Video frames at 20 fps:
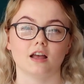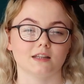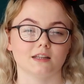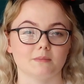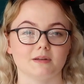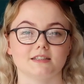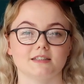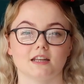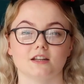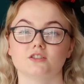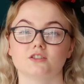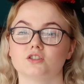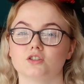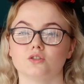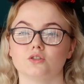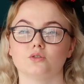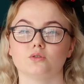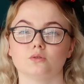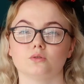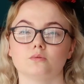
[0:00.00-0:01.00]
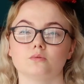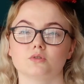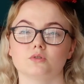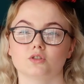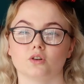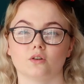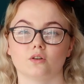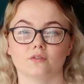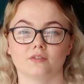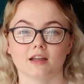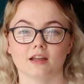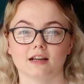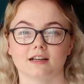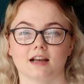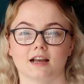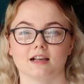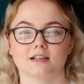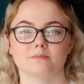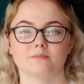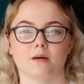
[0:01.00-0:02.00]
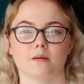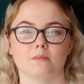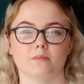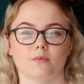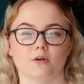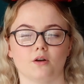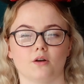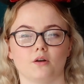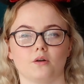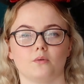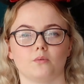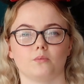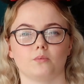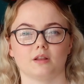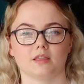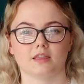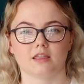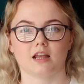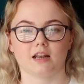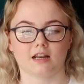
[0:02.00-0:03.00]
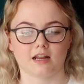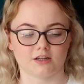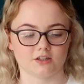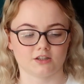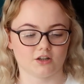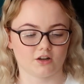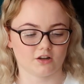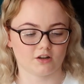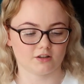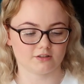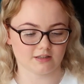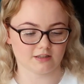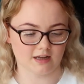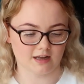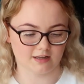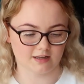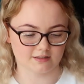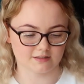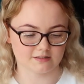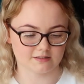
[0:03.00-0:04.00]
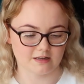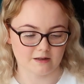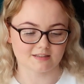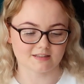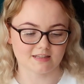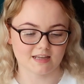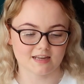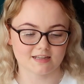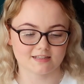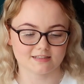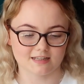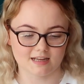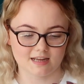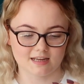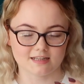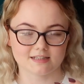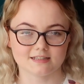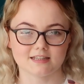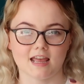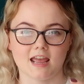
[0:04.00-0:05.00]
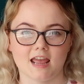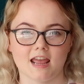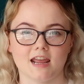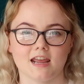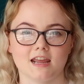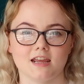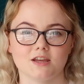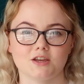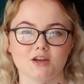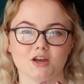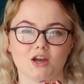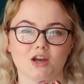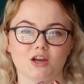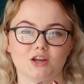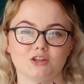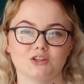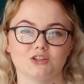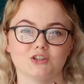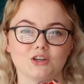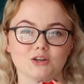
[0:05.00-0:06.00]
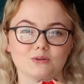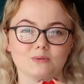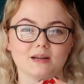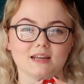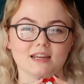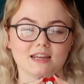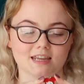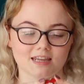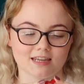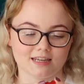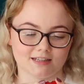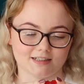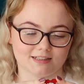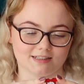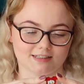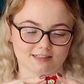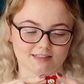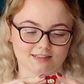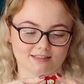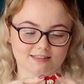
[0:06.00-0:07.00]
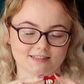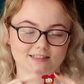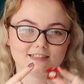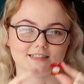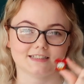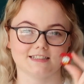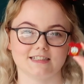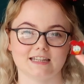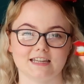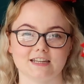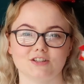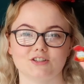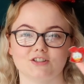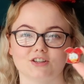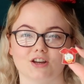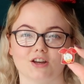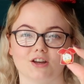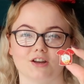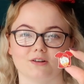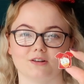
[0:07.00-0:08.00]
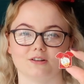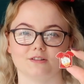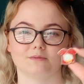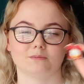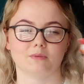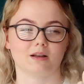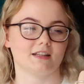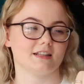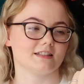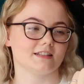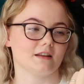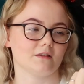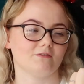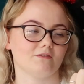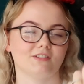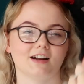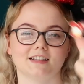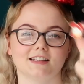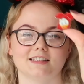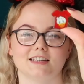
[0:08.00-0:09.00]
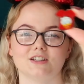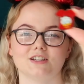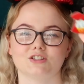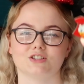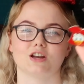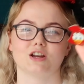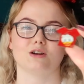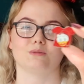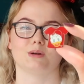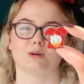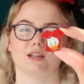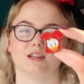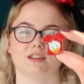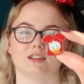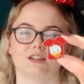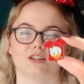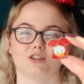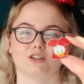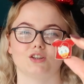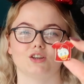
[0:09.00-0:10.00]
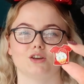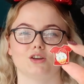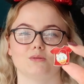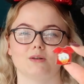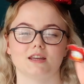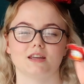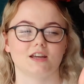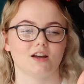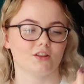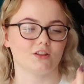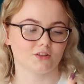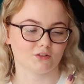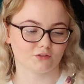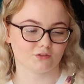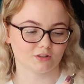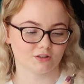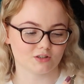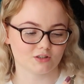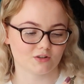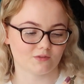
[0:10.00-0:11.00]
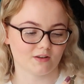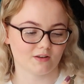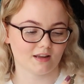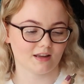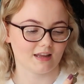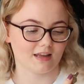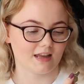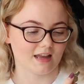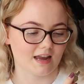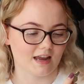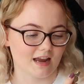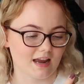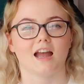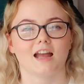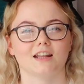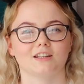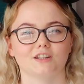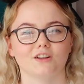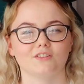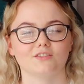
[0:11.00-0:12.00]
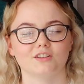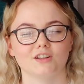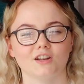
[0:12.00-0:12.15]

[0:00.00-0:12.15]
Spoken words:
limited to sort of that cast member with that lanyard. And this is a Huey t-shirt. Well, it's a red t-shirt with Huey on the front of it. I'd love to